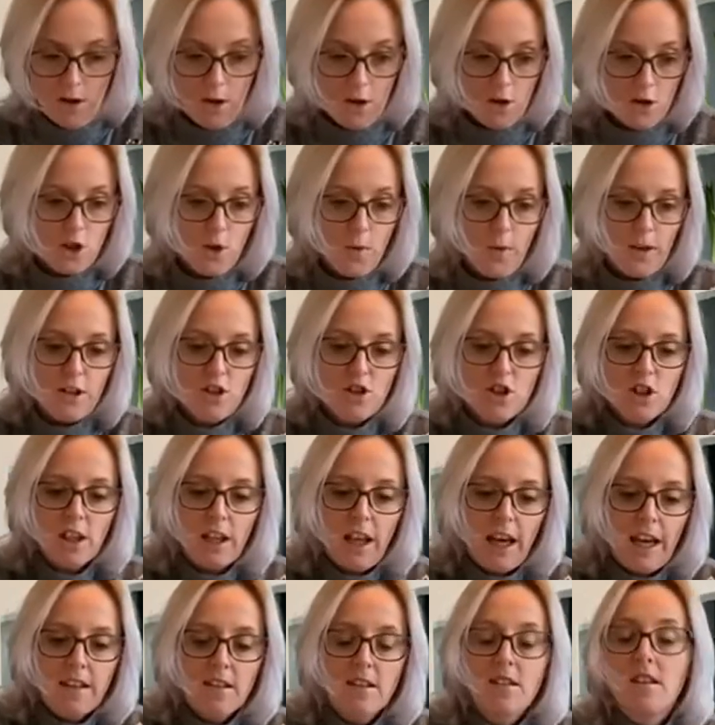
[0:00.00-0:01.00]
So
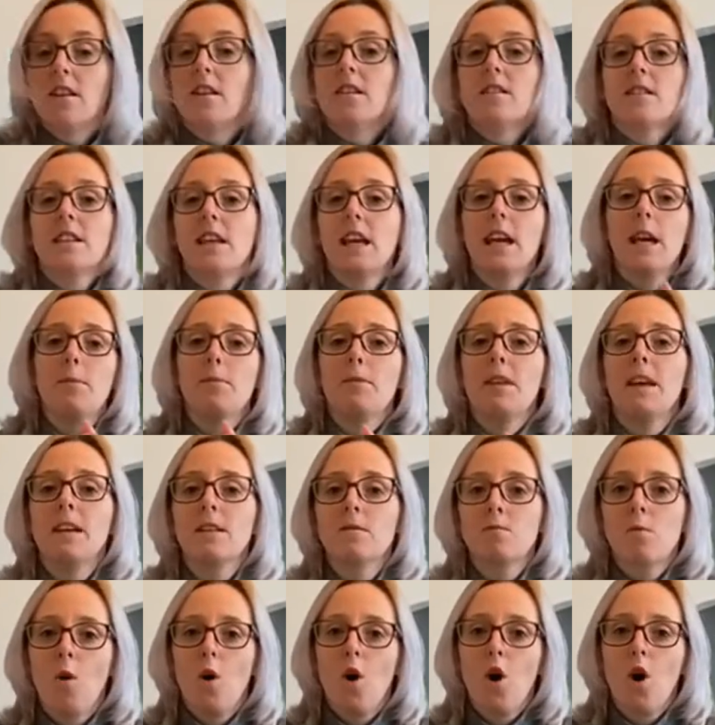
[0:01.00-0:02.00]
insulators keep things
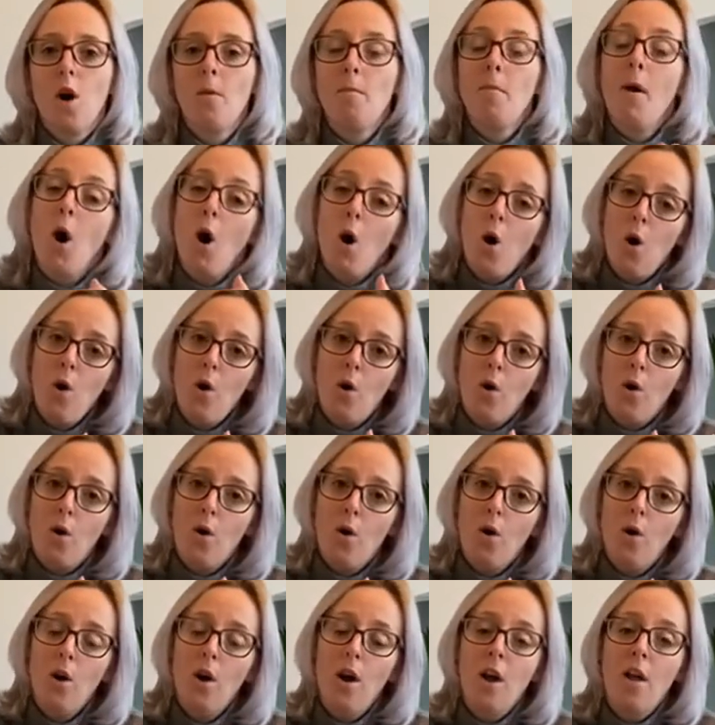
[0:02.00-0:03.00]
warm
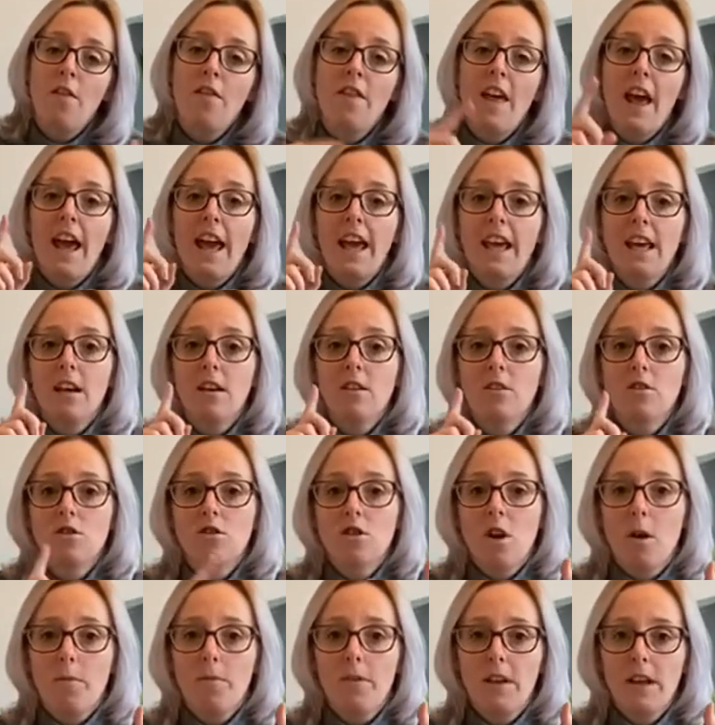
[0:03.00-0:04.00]
or they
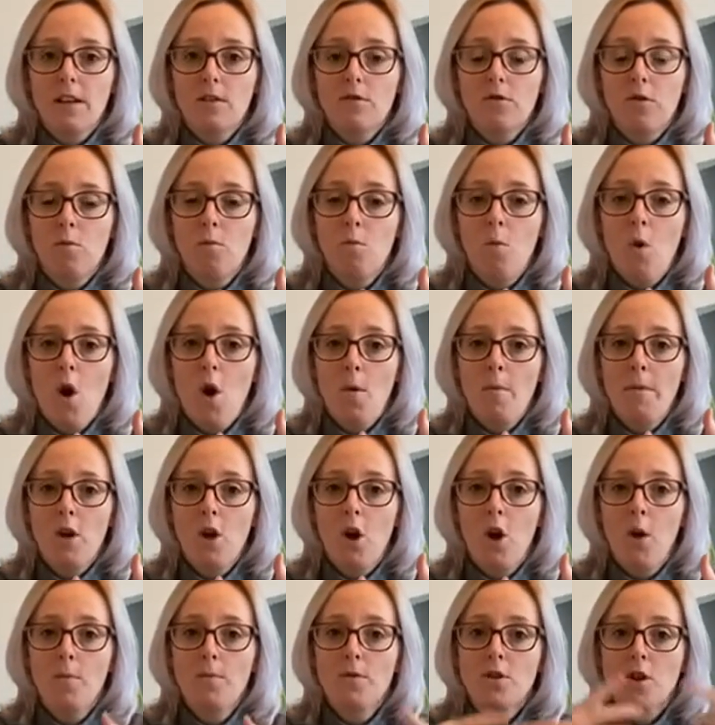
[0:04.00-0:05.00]
stop things from warming
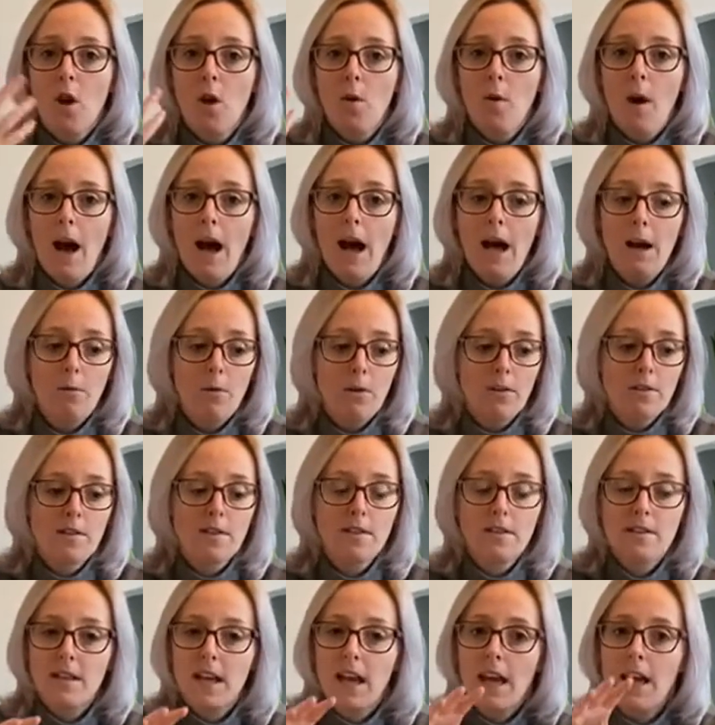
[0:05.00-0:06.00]
up. So I want to
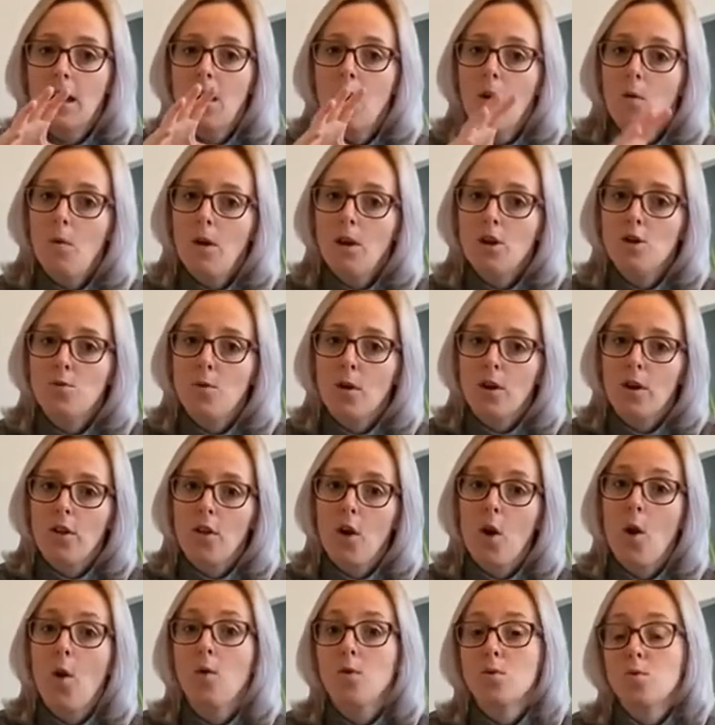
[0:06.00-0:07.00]
see which one of
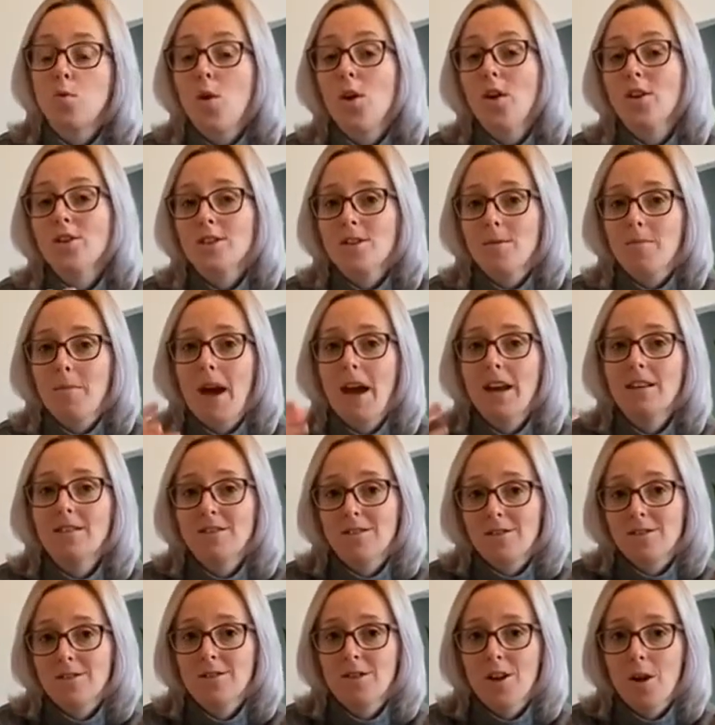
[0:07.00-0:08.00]
those works the best
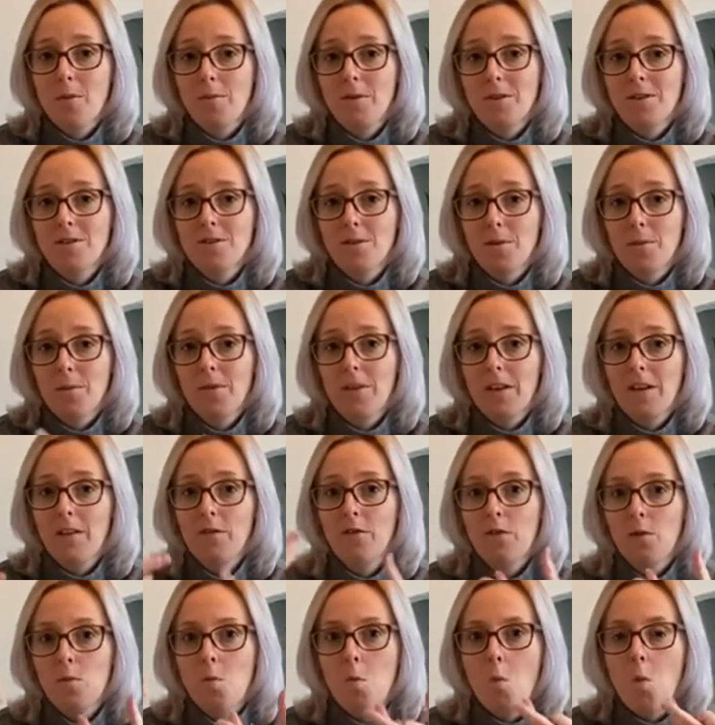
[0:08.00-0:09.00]
at stopping something
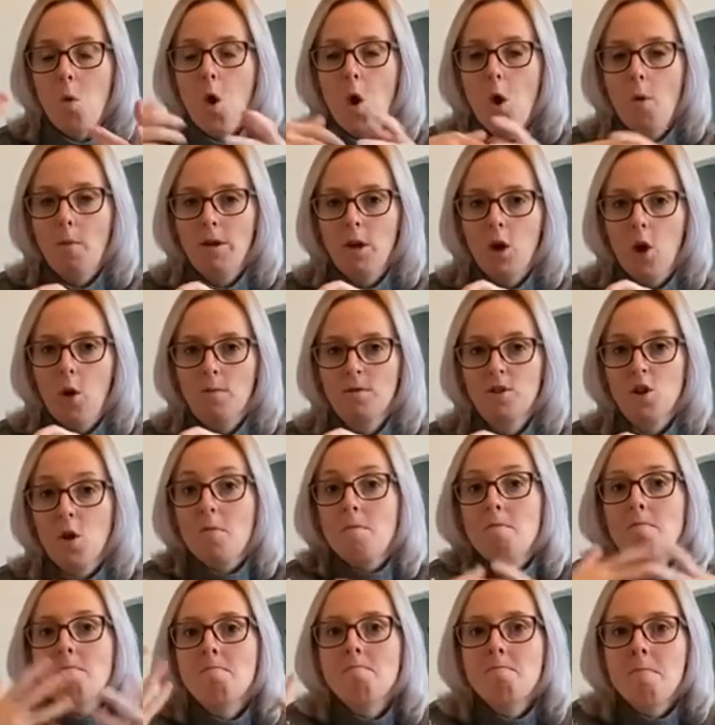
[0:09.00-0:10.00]
from warming up, so
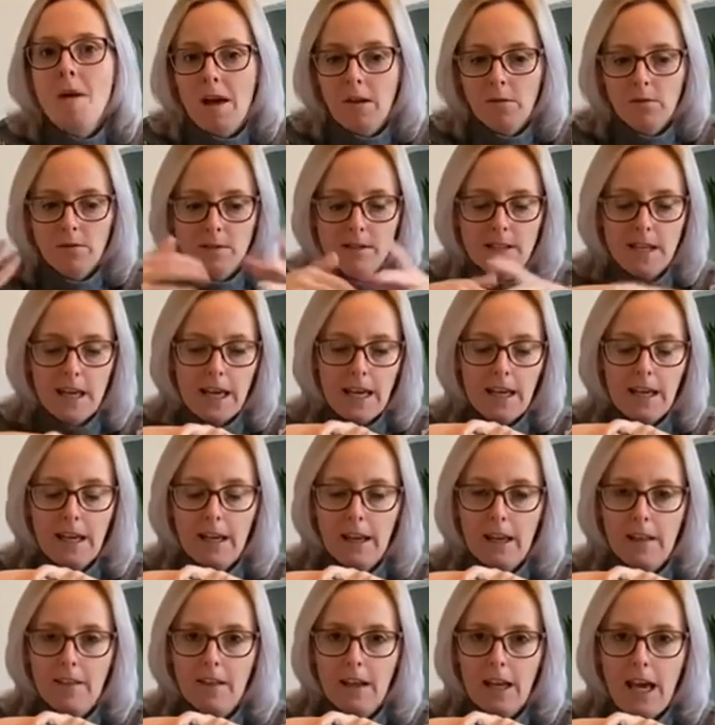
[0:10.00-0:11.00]
melting
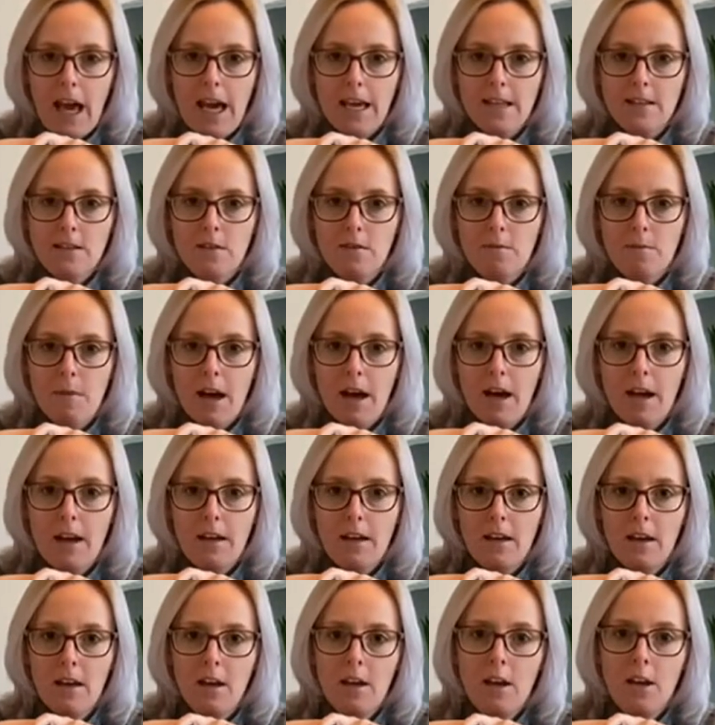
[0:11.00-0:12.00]
in the case of my
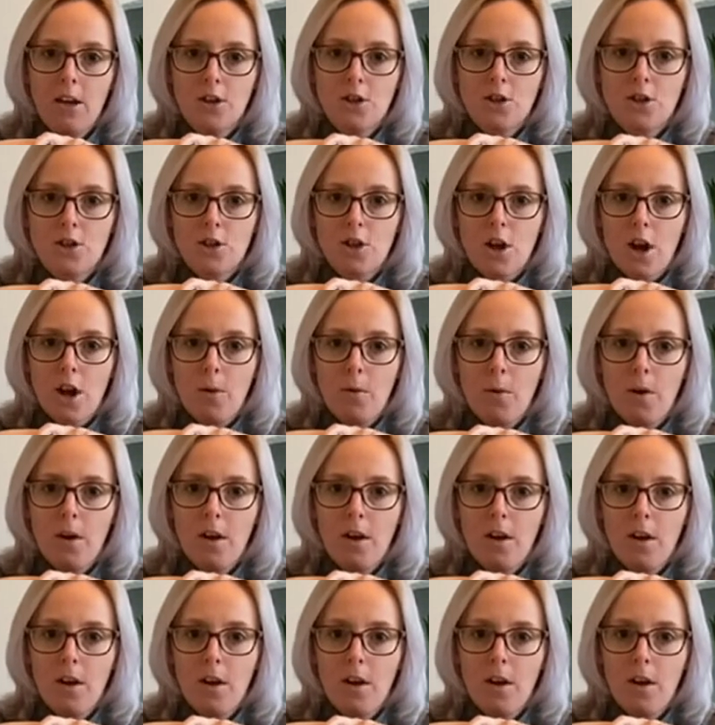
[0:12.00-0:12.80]
snow.